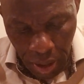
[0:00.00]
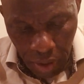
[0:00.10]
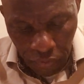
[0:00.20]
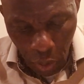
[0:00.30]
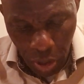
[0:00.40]

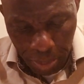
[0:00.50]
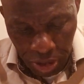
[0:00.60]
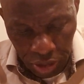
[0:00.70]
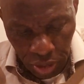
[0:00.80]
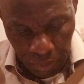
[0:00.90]
for we are
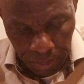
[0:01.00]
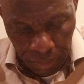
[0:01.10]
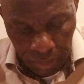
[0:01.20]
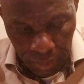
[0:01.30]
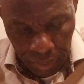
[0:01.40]
brethren.
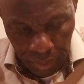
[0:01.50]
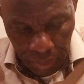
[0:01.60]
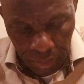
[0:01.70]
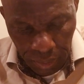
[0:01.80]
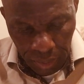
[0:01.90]

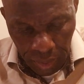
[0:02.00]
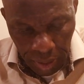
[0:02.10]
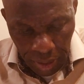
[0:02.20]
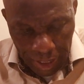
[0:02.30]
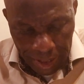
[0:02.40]

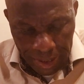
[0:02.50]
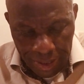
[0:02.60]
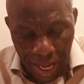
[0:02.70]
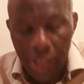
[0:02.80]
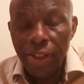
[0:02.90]
Is
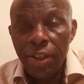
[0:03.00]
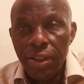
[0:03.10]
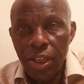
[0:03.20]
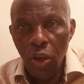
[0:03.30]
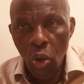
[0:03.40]
not
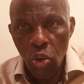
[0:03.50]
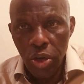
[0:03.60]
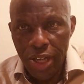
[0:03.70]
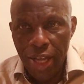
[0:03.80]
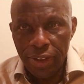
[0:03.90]
the
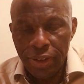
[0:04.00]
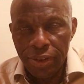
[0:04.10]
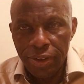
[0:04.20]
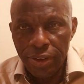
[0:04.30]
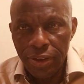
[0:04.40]
old land.
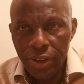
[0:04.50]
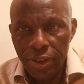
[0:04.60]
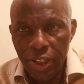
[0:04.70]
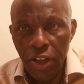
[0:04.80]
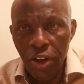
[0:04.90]

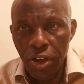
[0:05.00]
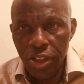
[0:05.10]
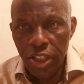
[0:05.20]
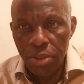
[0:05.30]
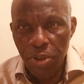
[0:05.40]
The
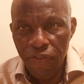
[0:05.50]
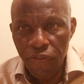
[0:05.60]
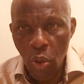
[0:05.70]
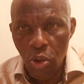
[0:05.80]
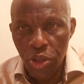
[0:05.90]
earth is
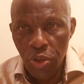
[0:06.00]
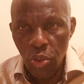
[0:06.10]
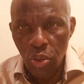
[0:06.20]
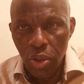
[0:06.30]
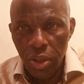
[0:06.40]
before
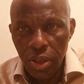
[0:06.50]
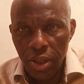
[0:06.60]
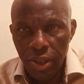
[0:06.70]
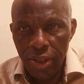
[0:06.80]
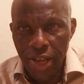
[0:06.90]
you,
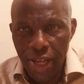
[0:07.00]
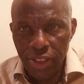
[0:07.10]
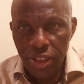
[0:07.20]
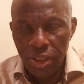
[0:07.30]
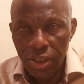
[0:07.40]

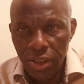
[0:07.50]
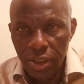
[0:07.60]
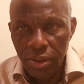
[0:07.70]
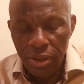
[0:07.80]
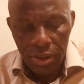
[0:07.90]
Lot.
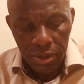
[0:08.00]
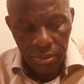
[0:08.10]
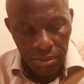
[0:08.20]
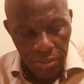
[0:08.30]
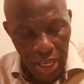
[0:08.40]

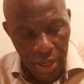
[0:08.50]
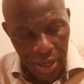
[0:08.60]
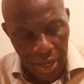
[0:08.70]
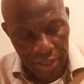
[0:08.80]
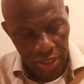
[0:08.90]
Make
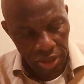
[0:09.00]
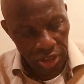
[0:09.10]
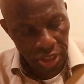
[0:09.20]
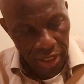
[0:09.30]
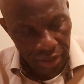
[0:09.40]
a
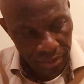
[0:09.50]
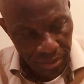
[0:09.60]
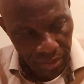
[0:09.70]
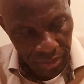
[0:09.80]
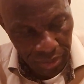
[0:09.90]
decision.
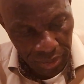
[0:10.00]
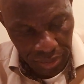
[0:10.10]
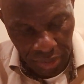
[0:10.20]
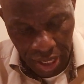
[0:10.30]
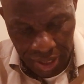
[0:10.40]

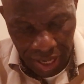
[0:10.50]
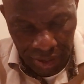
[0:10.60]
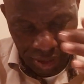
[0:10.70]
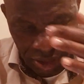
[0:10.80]
Make that